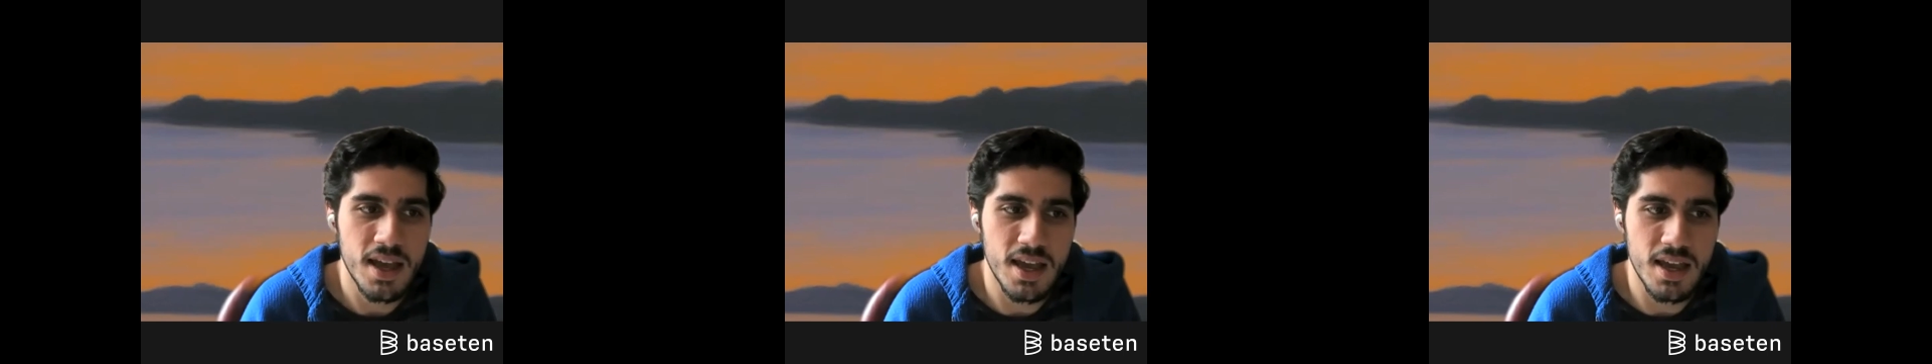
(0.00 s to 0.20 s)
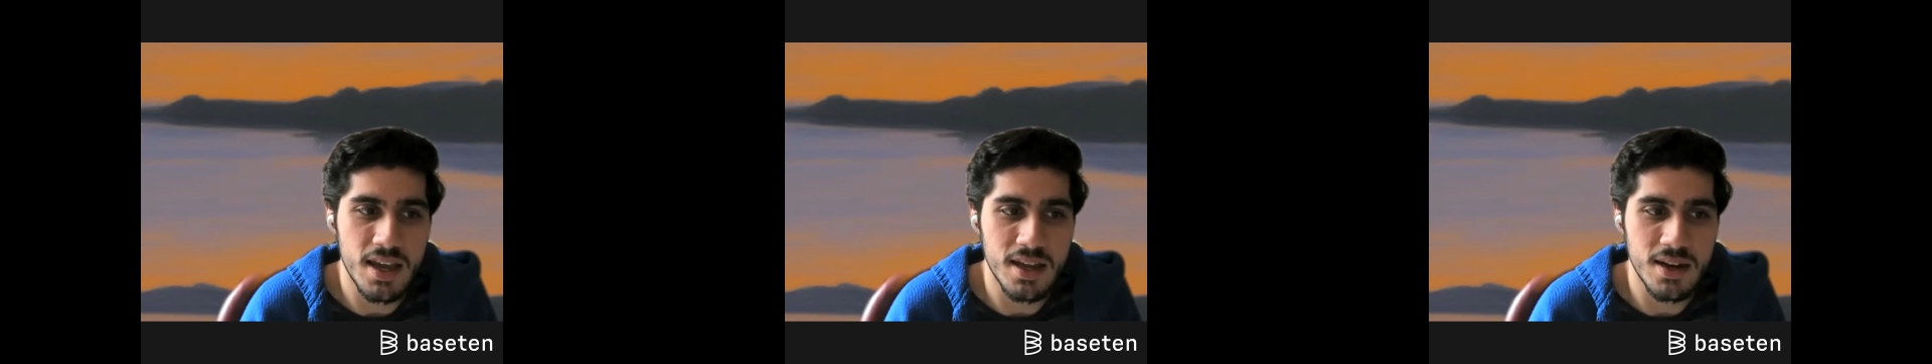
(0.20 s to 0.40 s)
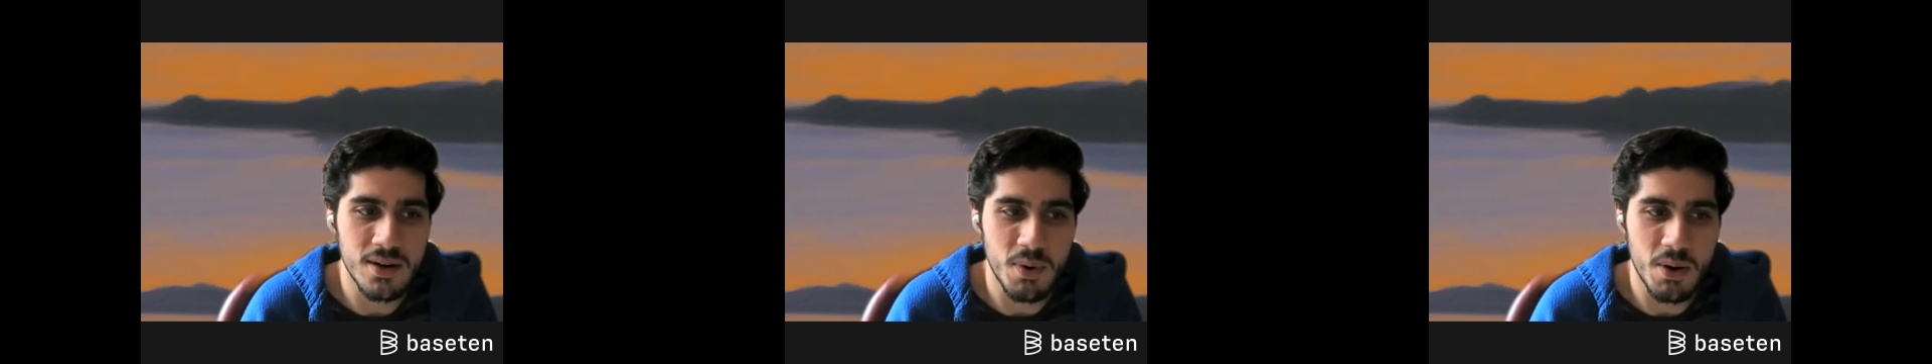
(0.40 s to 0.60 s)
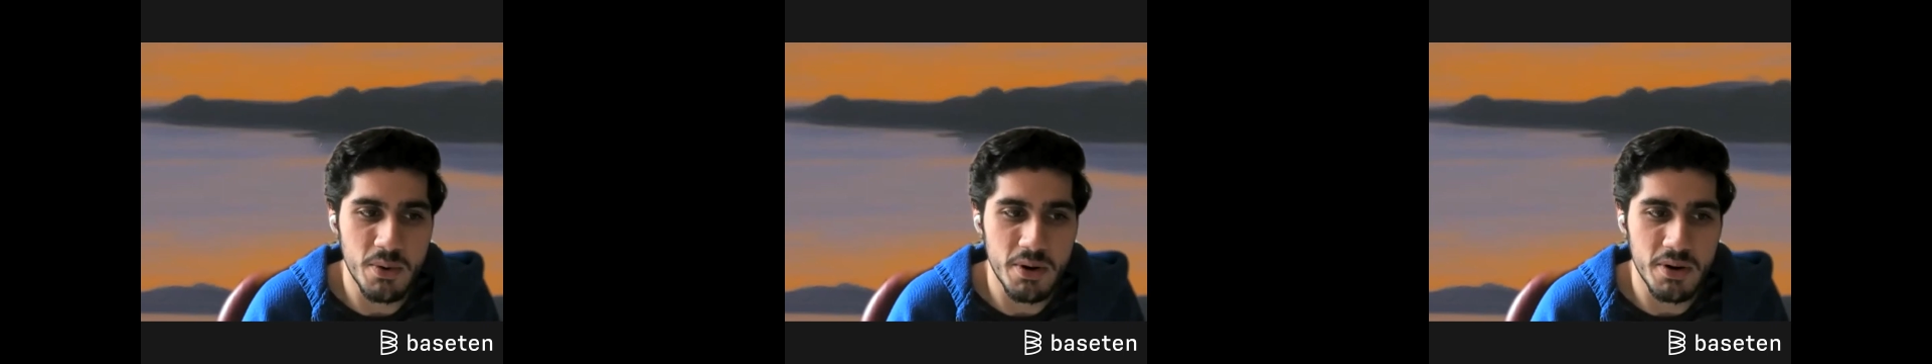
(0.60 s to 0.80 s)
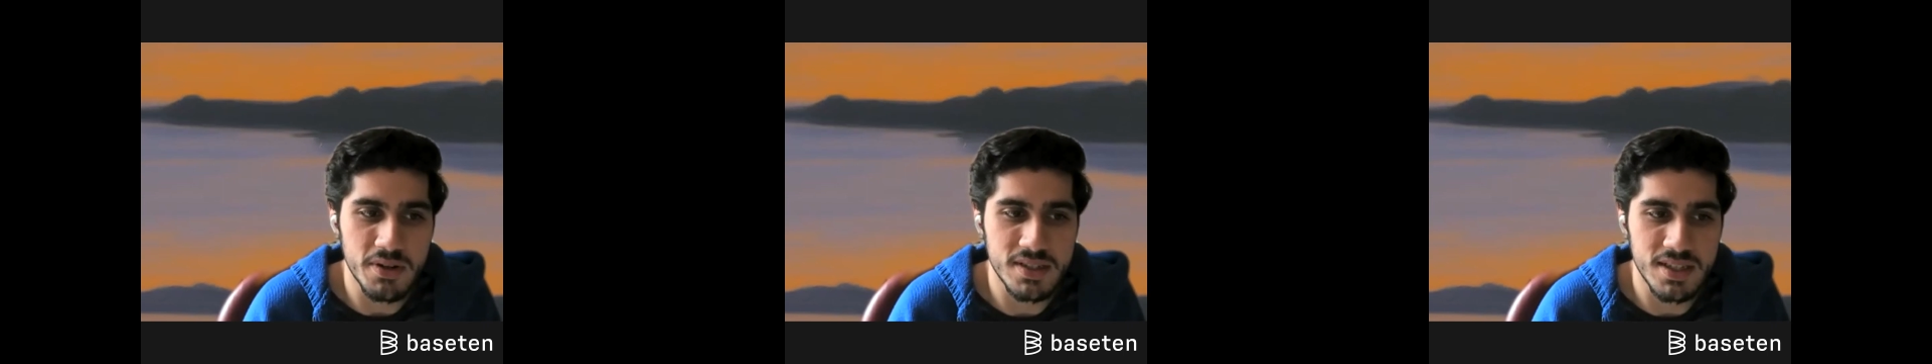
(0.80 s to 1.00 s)
And what
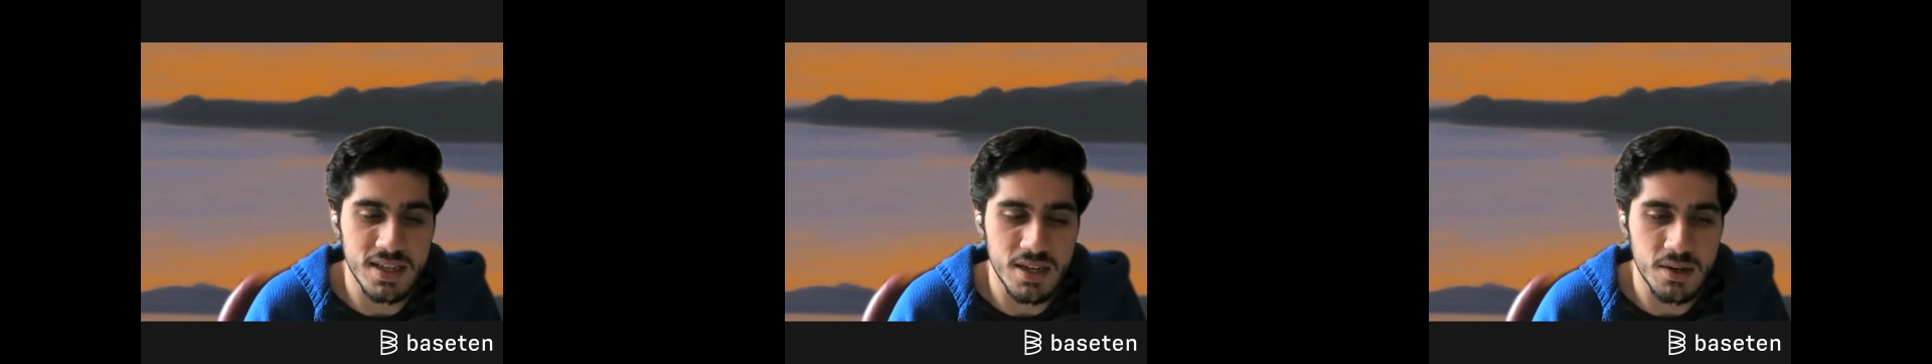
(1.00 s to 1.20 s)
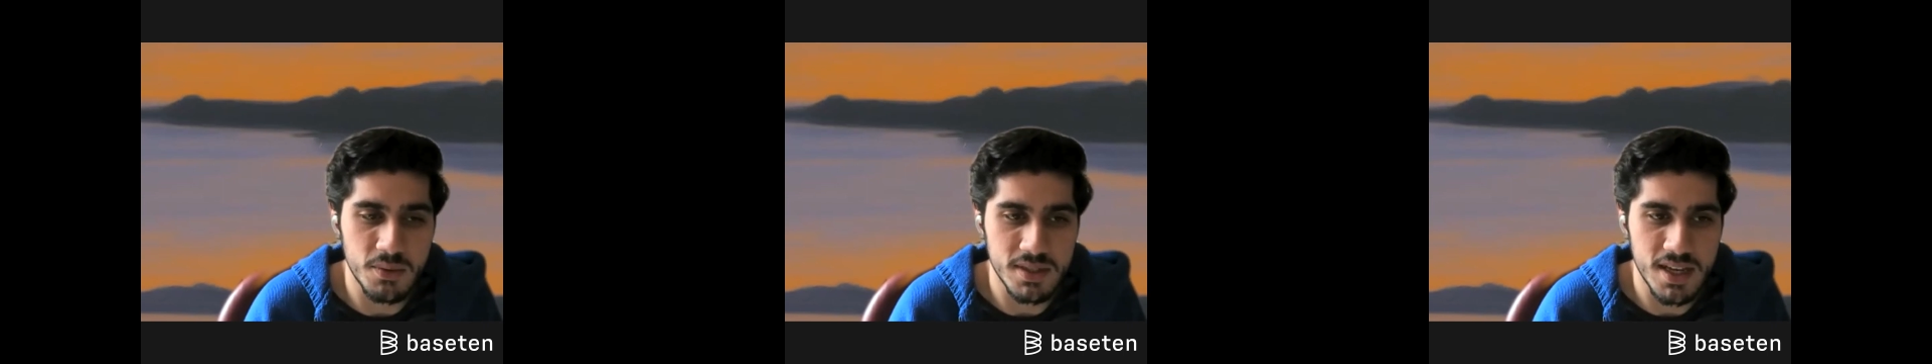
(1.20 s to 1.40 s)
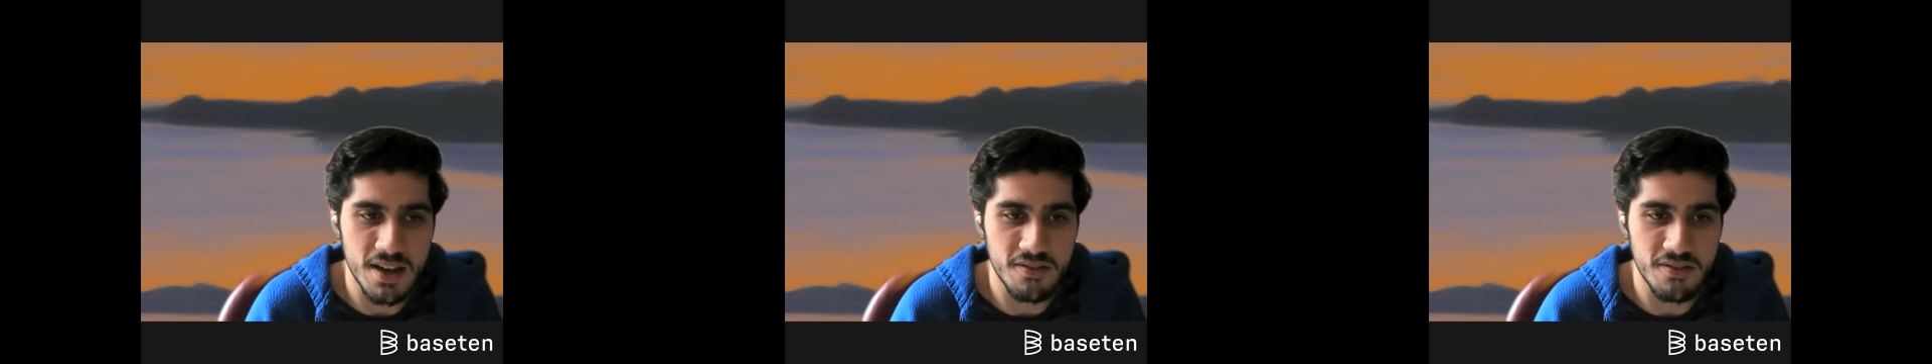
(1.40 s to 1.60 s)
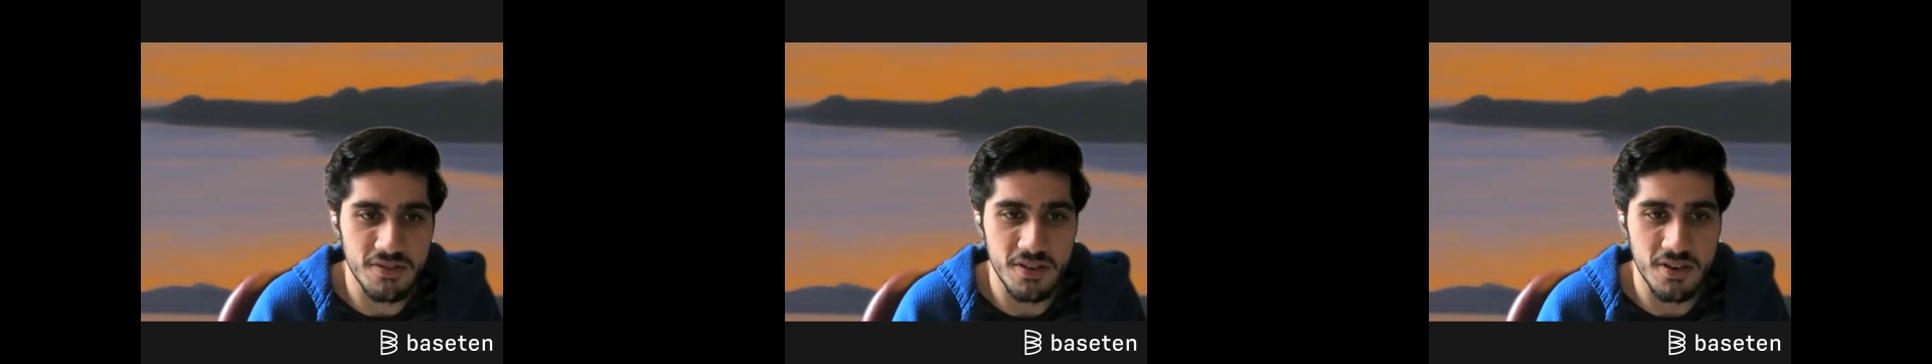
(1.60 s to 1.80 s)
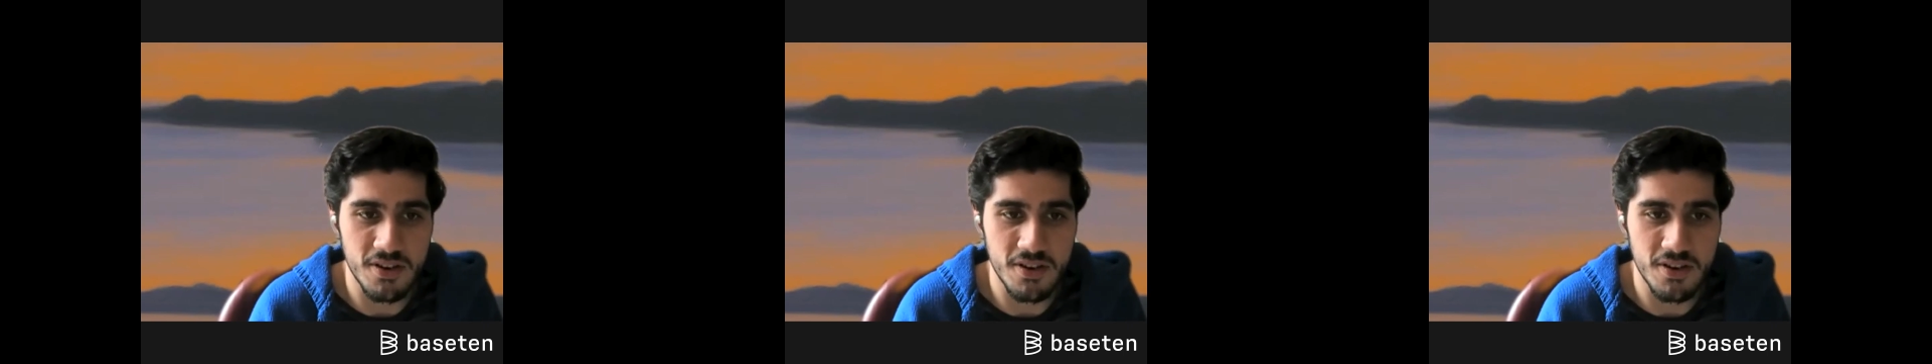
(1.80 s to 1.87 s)
we were seeing was that